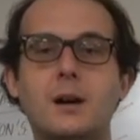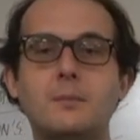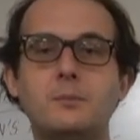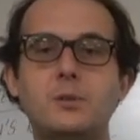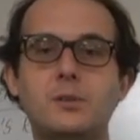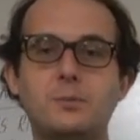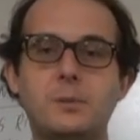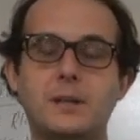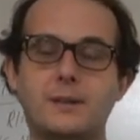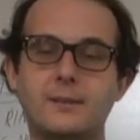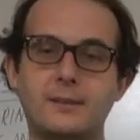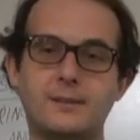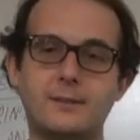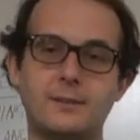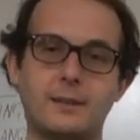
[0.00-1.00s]
just because
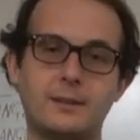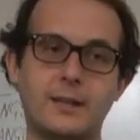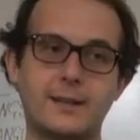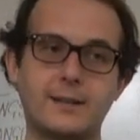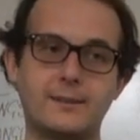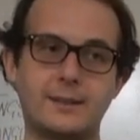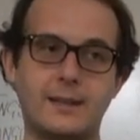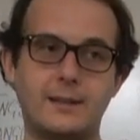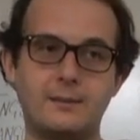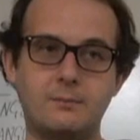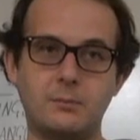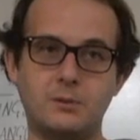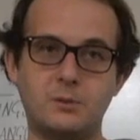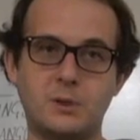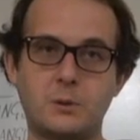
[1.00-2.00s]
it's, like I said,
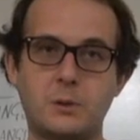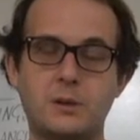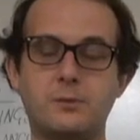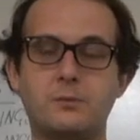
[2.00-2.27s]
it requires